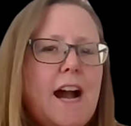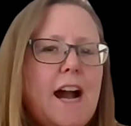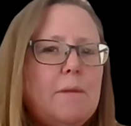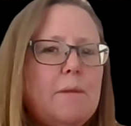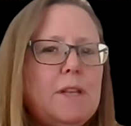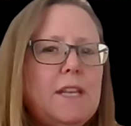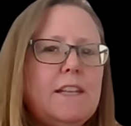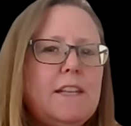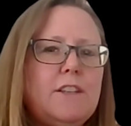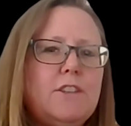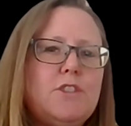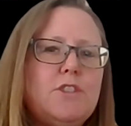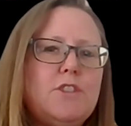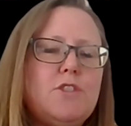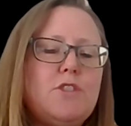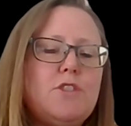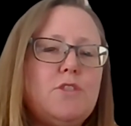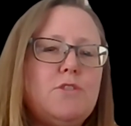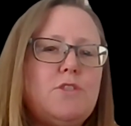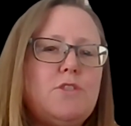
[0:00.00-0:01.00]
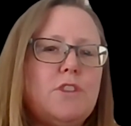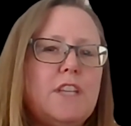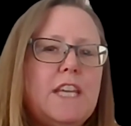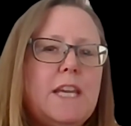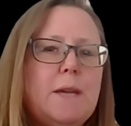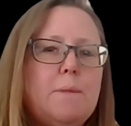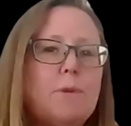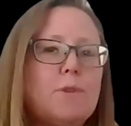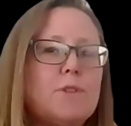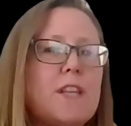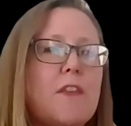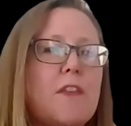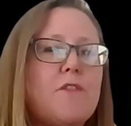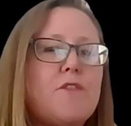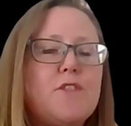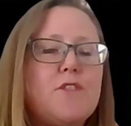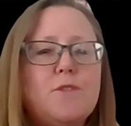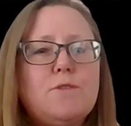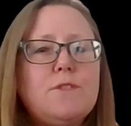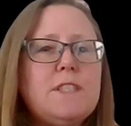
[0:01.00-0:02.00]
I'm going to introduce you to keepers at
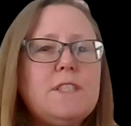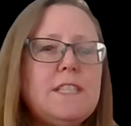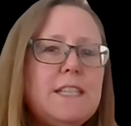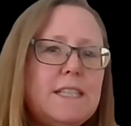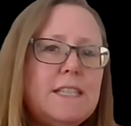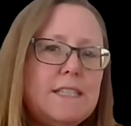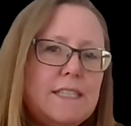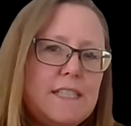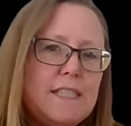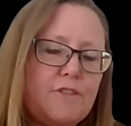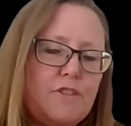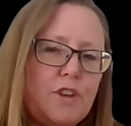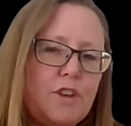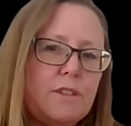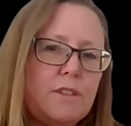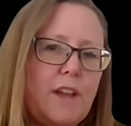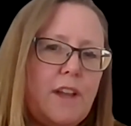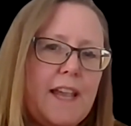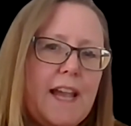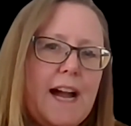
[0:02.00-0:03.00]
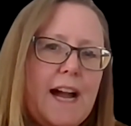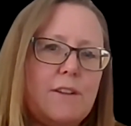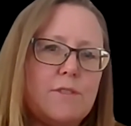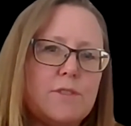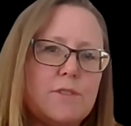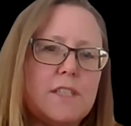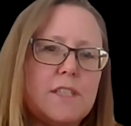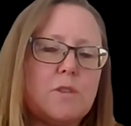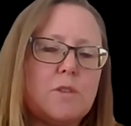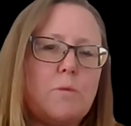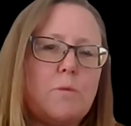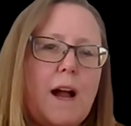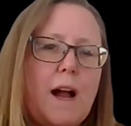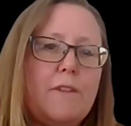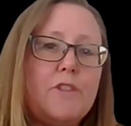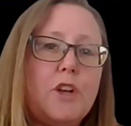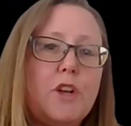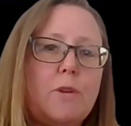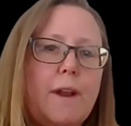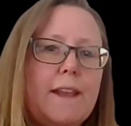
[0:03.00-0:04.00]
13 different lighthouses
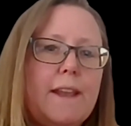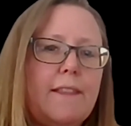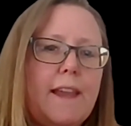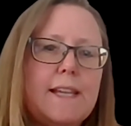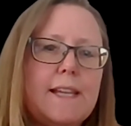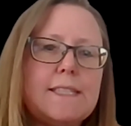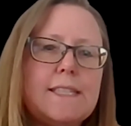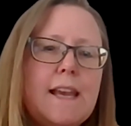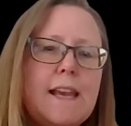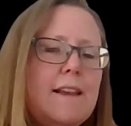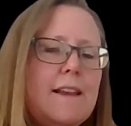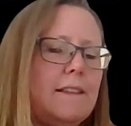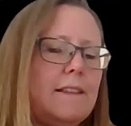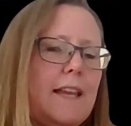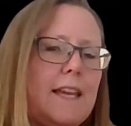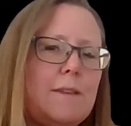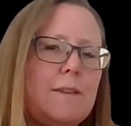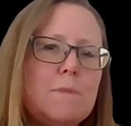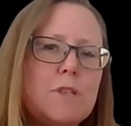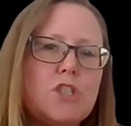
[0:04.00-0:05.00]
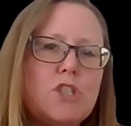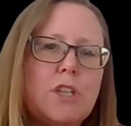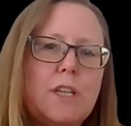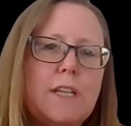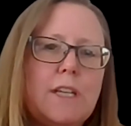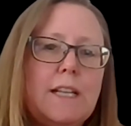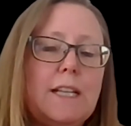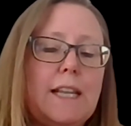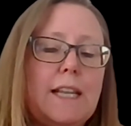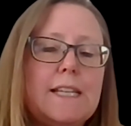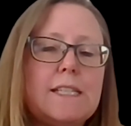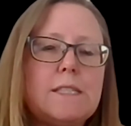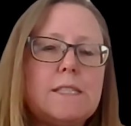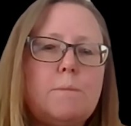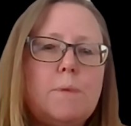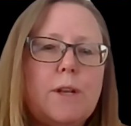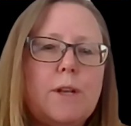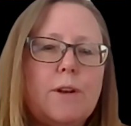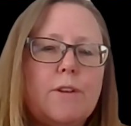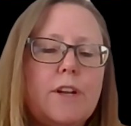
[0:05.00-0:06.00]
around the Great Lakes, Lake Michigan, Lake
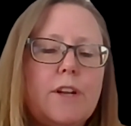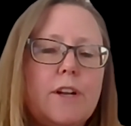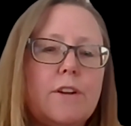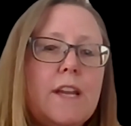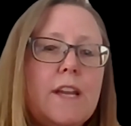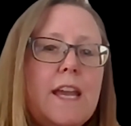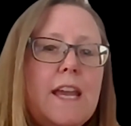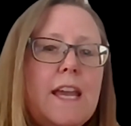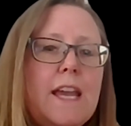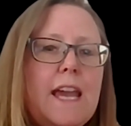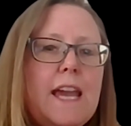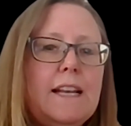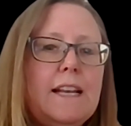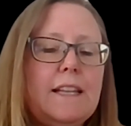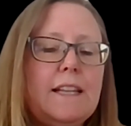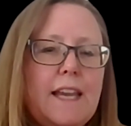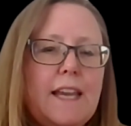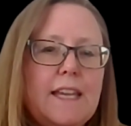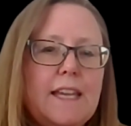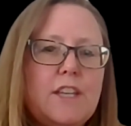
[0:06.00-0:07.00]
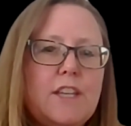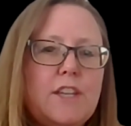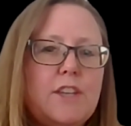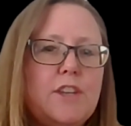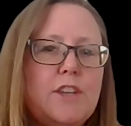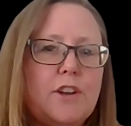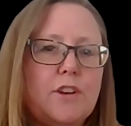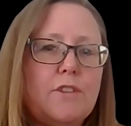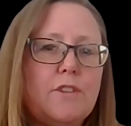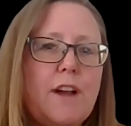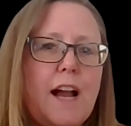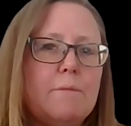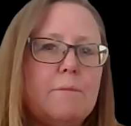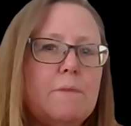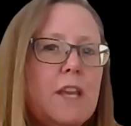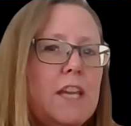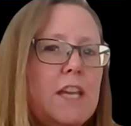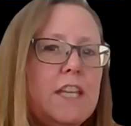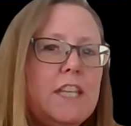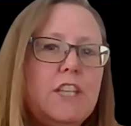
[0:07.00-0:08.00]
Superior, and Lake Huron
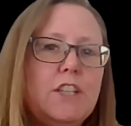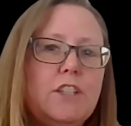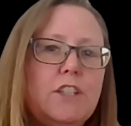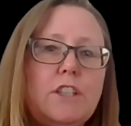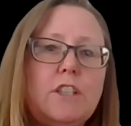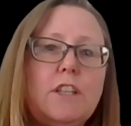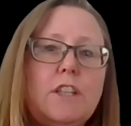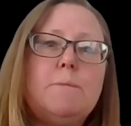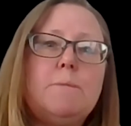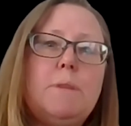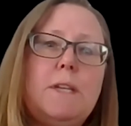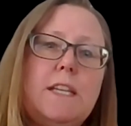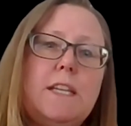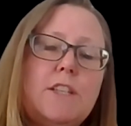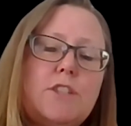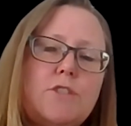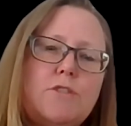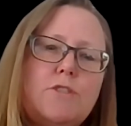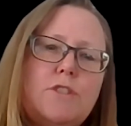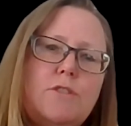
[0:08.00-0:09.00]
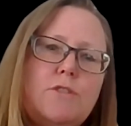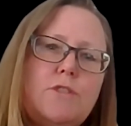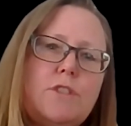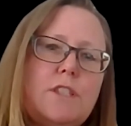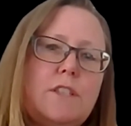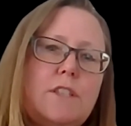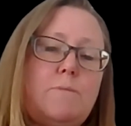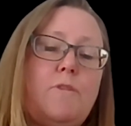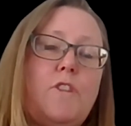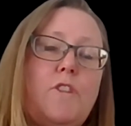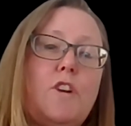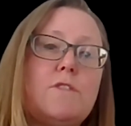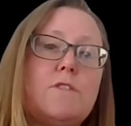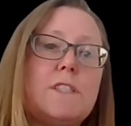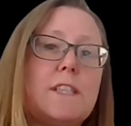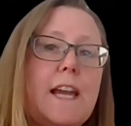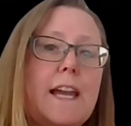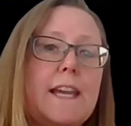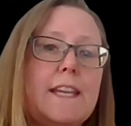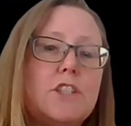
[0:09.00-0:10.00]
you'll be introduced to
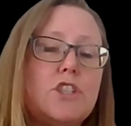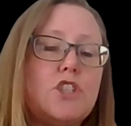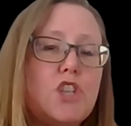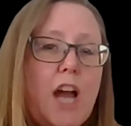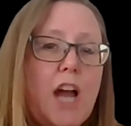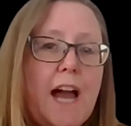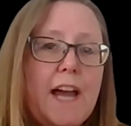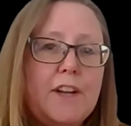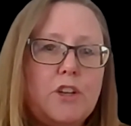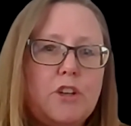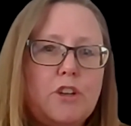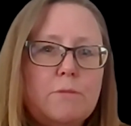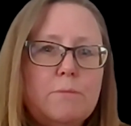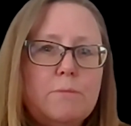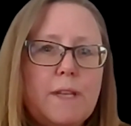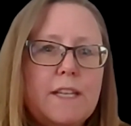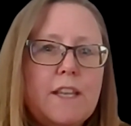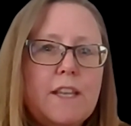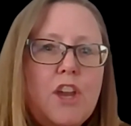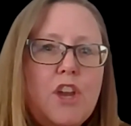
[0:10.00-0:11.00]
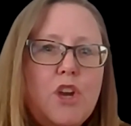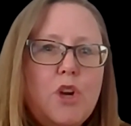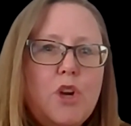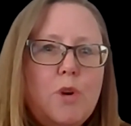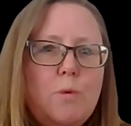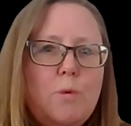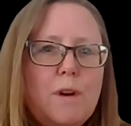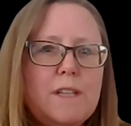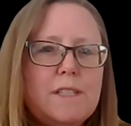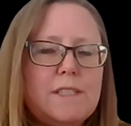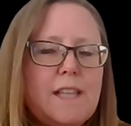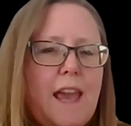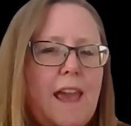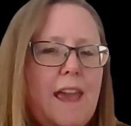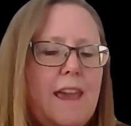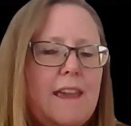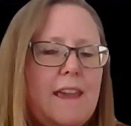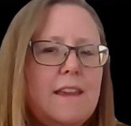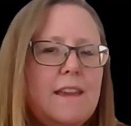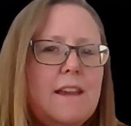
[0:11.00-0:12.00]
folks like John Herman, who was
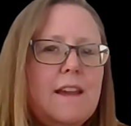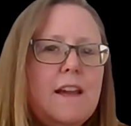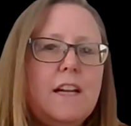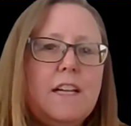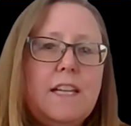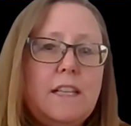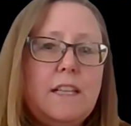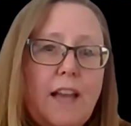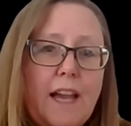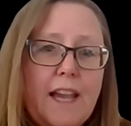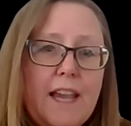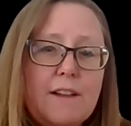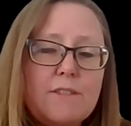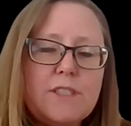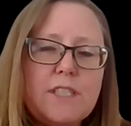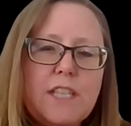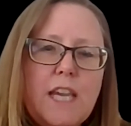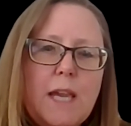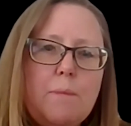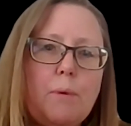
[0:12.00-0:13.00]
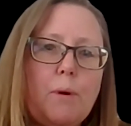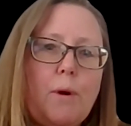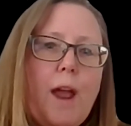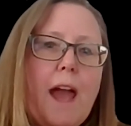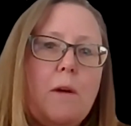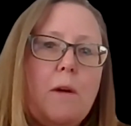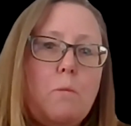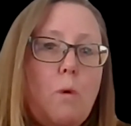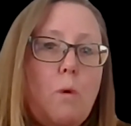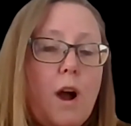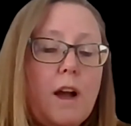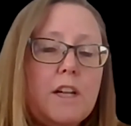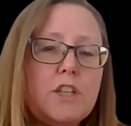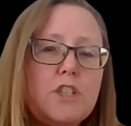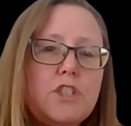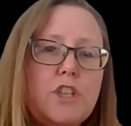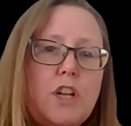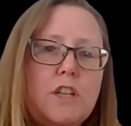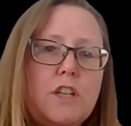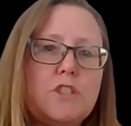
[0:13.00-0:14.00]
a lighthouse keeper at
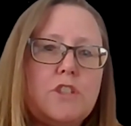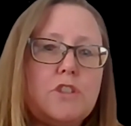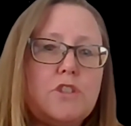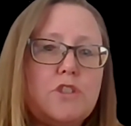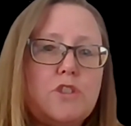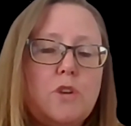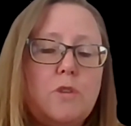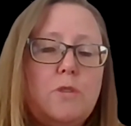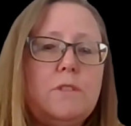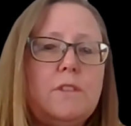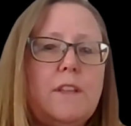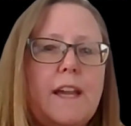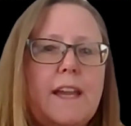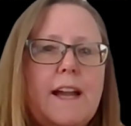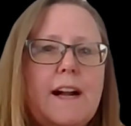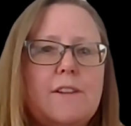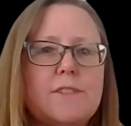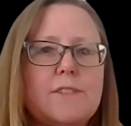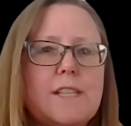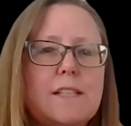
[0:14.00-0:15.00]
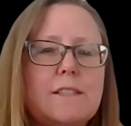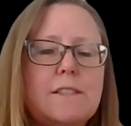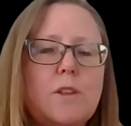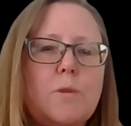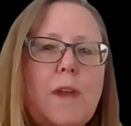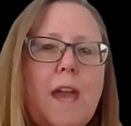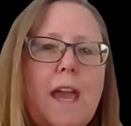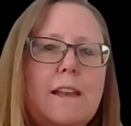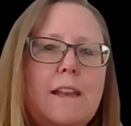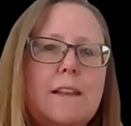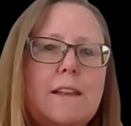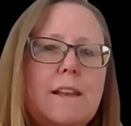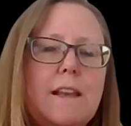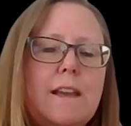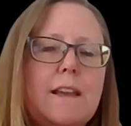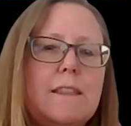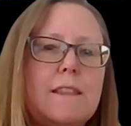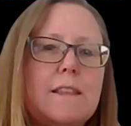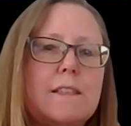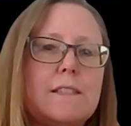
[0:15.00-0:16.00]
Waugoshance Shoal Lighthouse. That's located
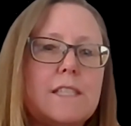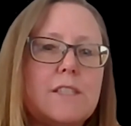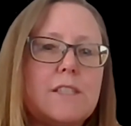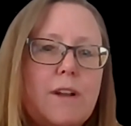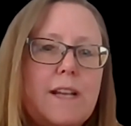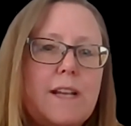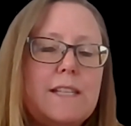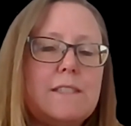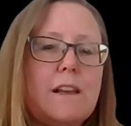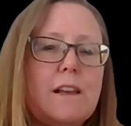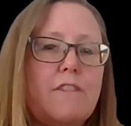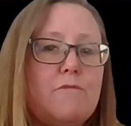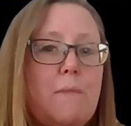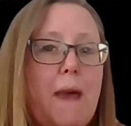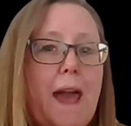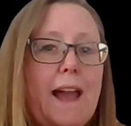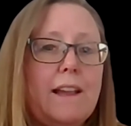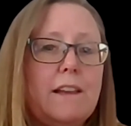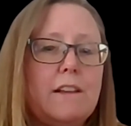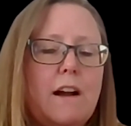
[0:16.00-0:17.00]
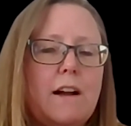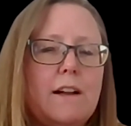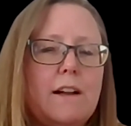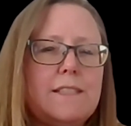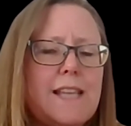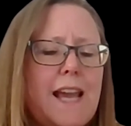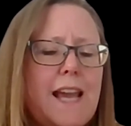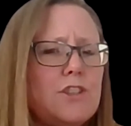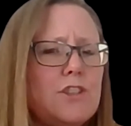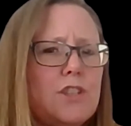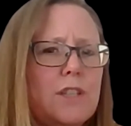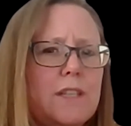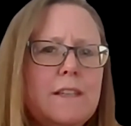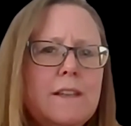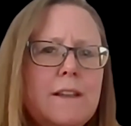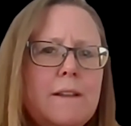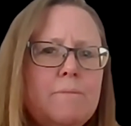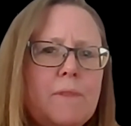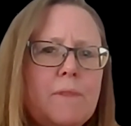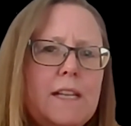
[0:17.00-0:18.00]
in the Straits of Mackinac. It's
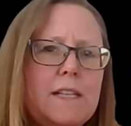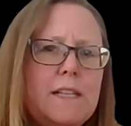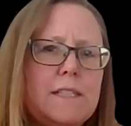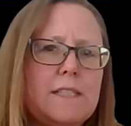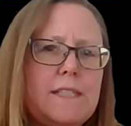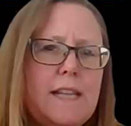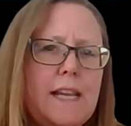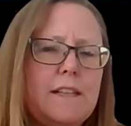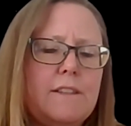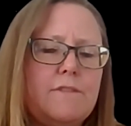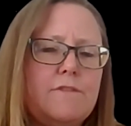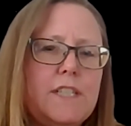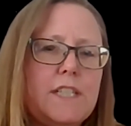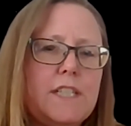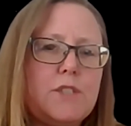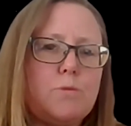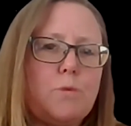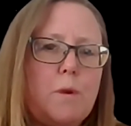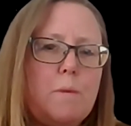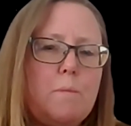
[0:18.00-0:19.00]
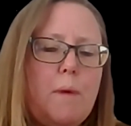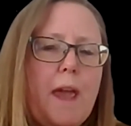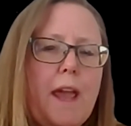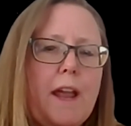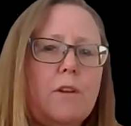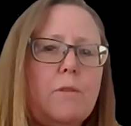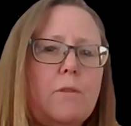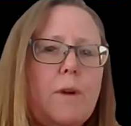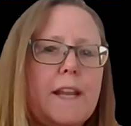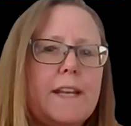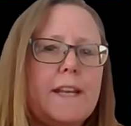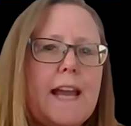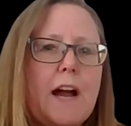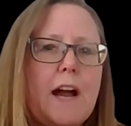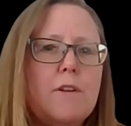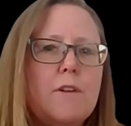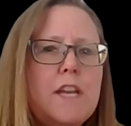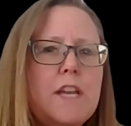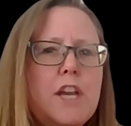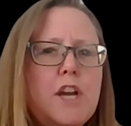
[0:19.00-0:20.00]
actually in a state of disrepair right
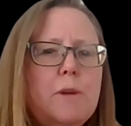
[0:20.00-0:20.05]
now.